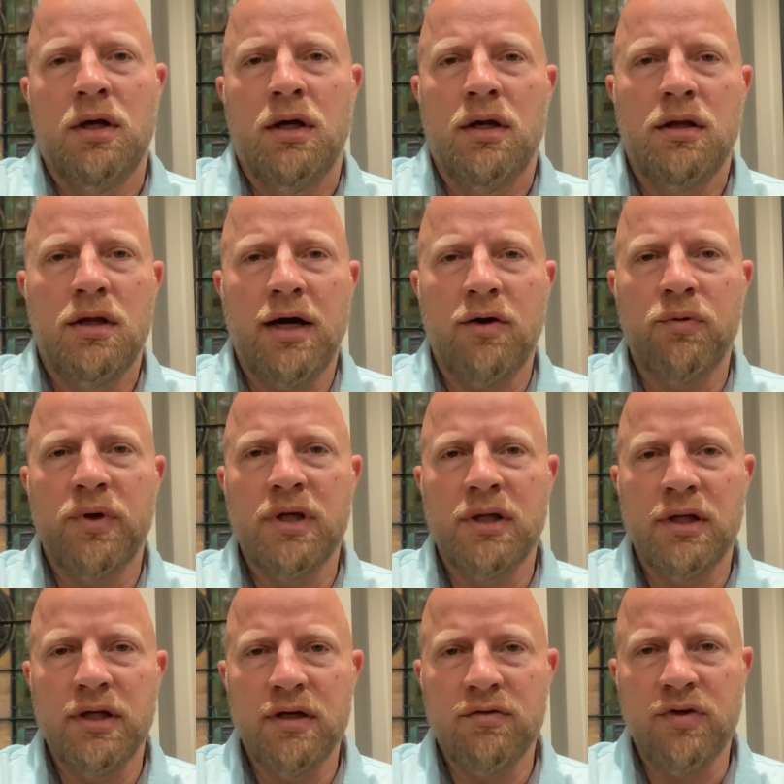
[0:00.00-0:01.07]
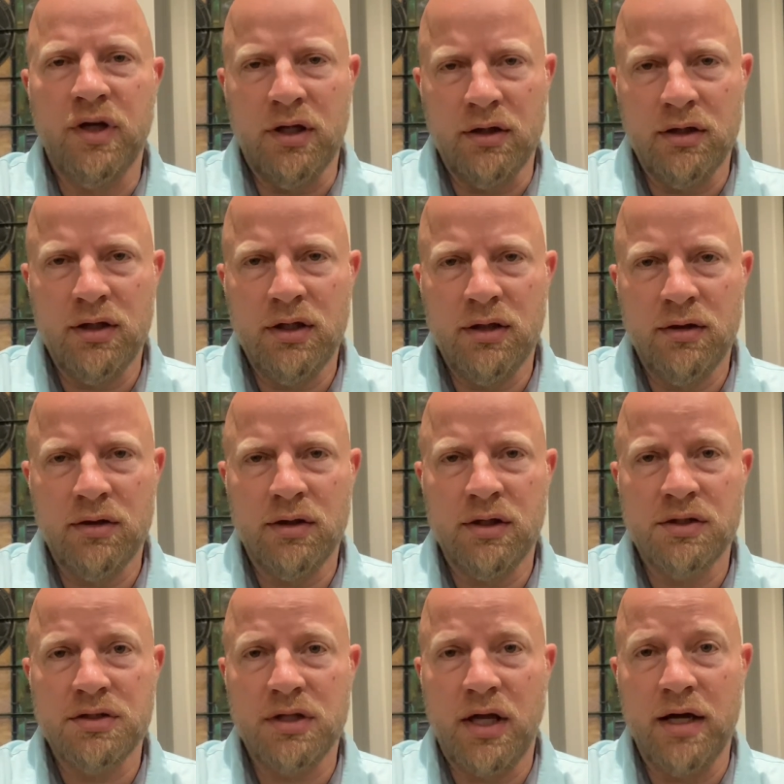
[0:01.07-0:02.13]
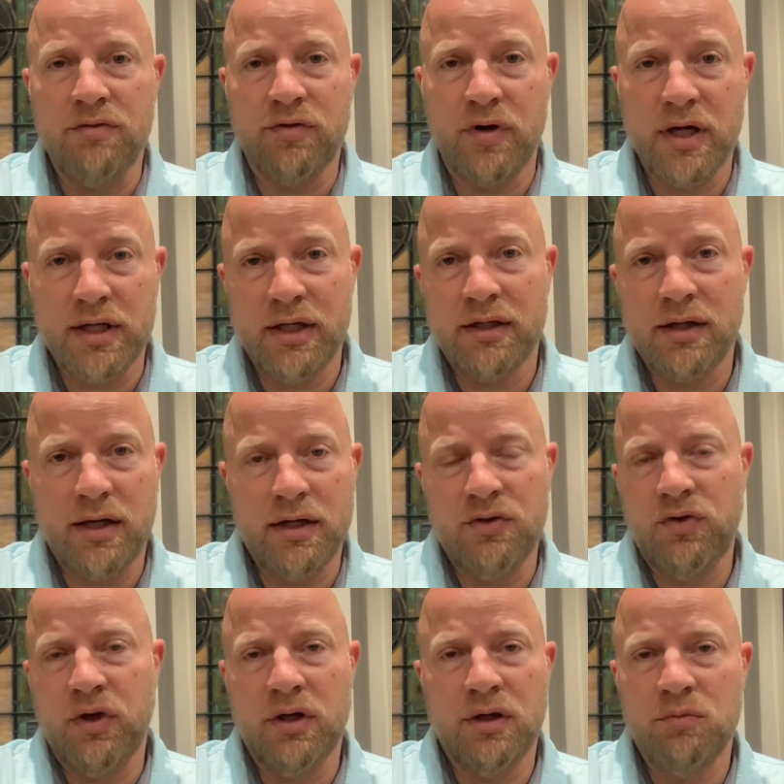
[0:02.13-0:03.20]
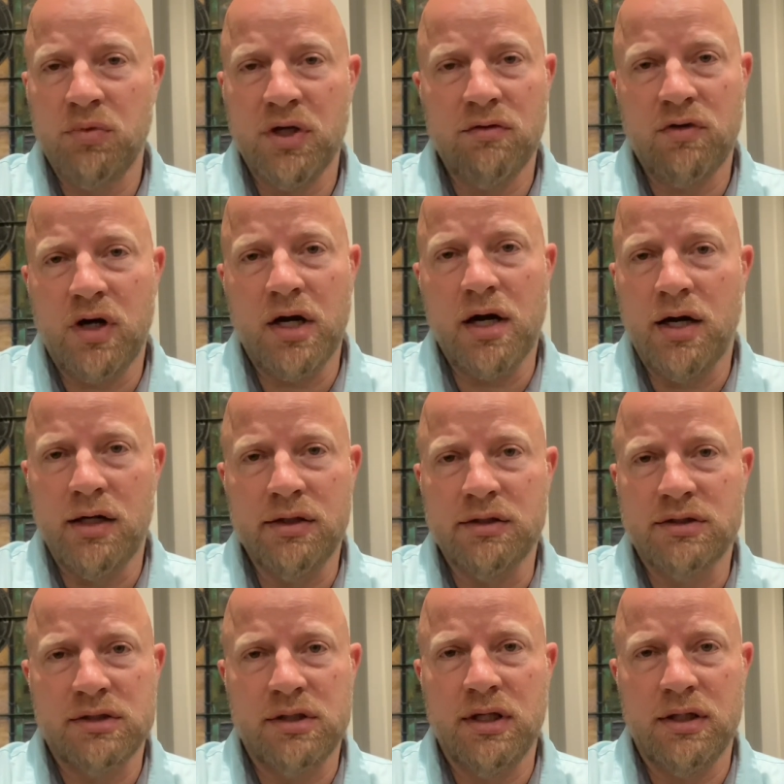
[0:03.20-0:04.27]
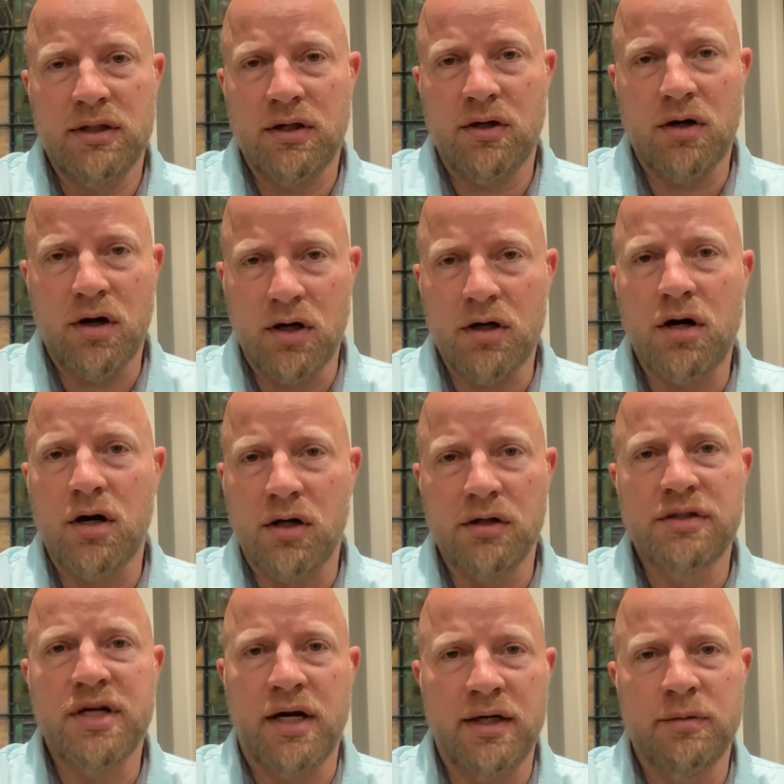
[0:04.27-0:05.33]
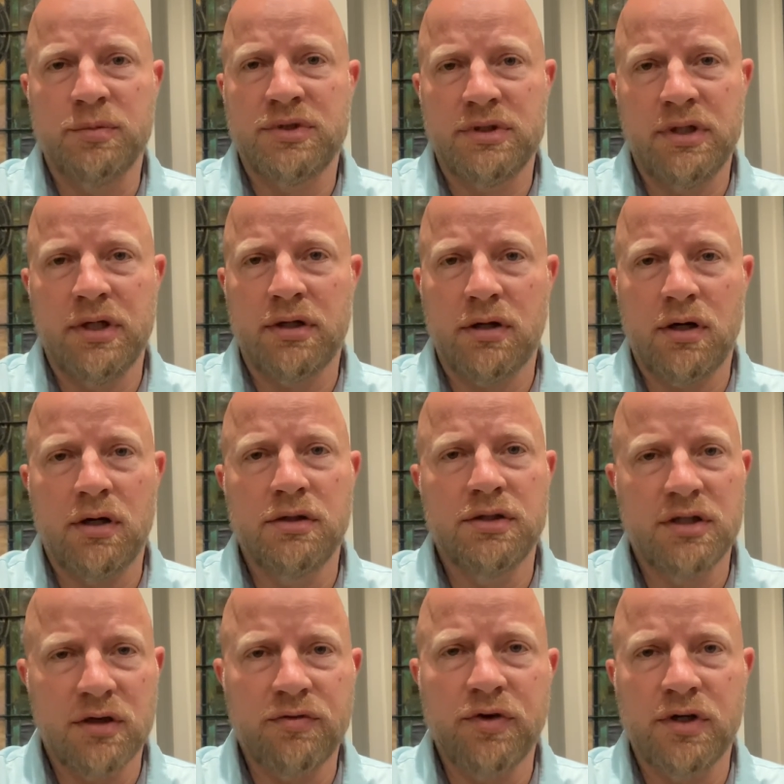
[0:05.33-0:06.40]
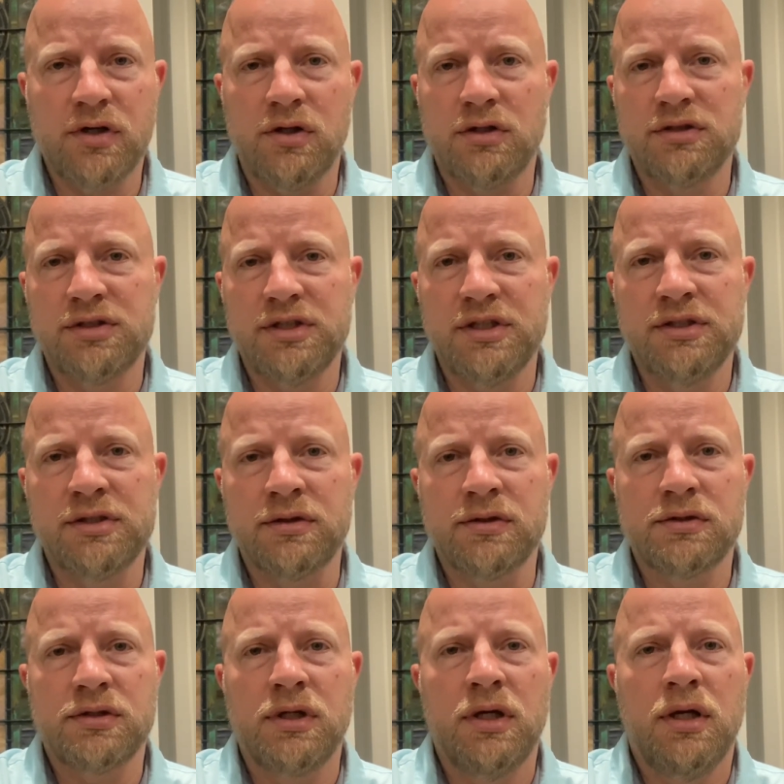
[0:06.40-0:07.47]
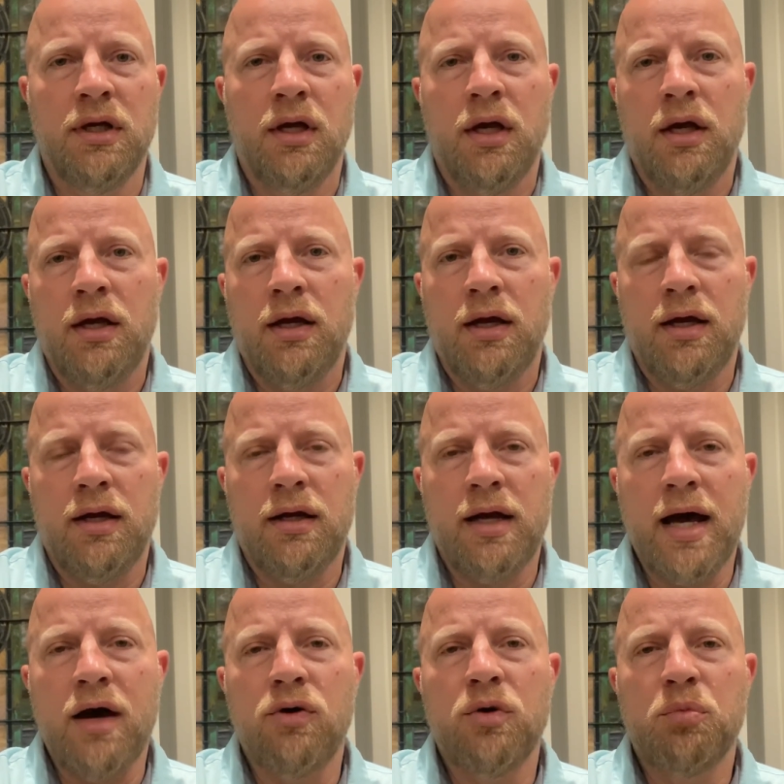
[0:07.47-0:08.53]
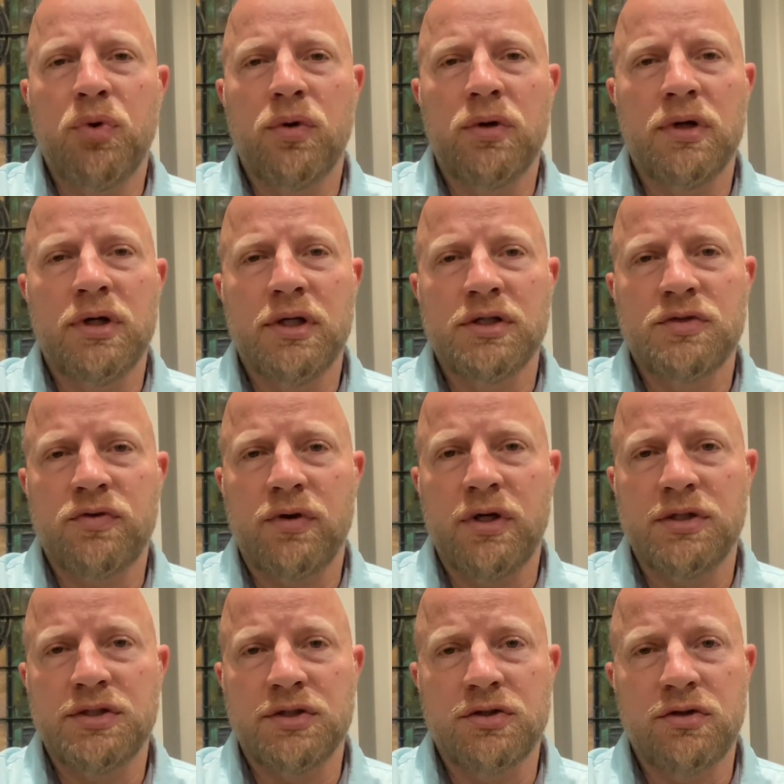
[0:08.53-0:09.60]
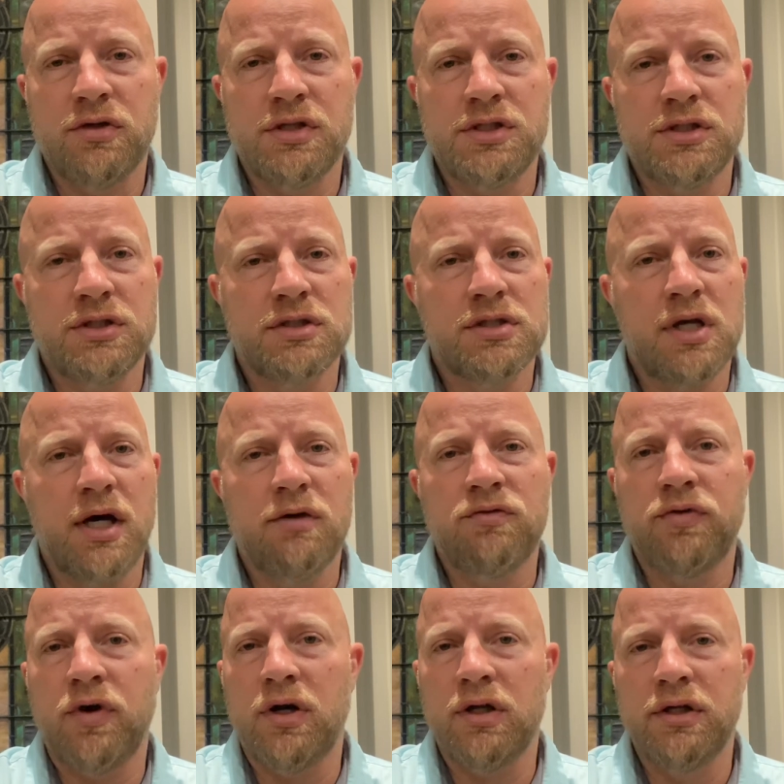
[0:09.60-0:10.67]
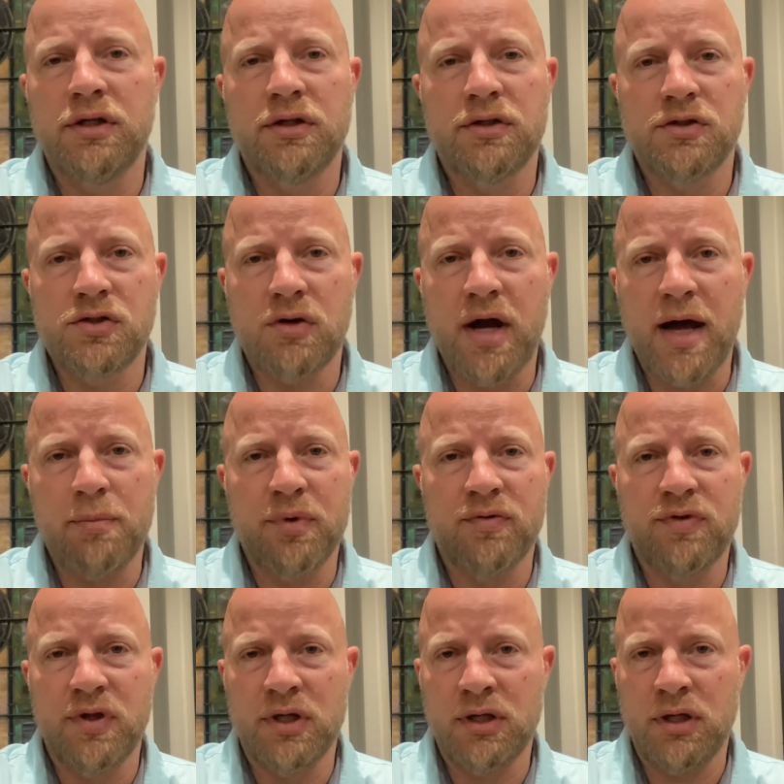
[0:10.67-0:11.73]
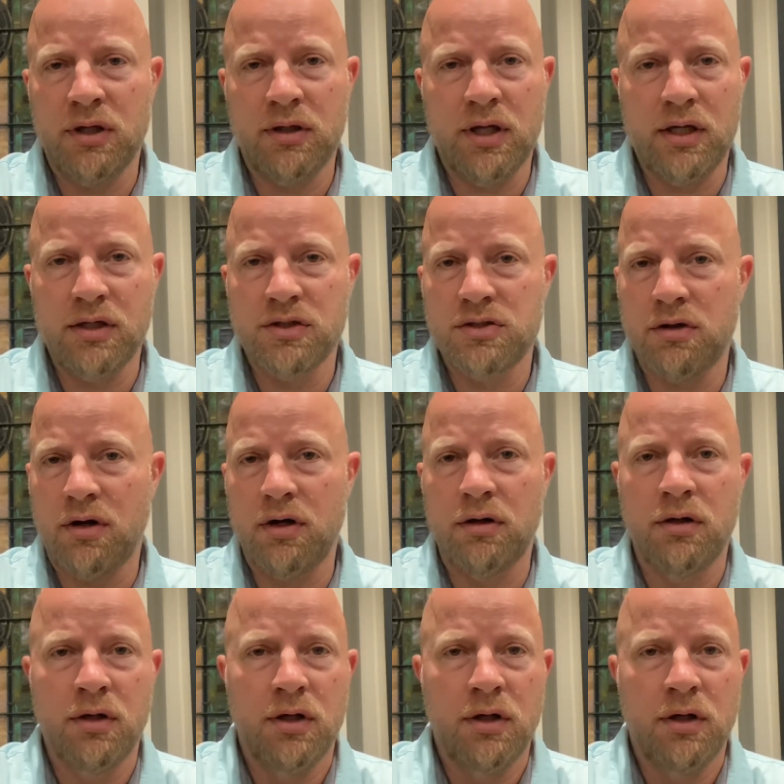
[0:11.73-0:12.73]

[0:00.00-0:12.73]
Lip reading: that we live in this life, recognizing and being very honest that there are hard times, there are difficult seasons, and how important it is for us as Christians not fall into the trap of thinking that it's our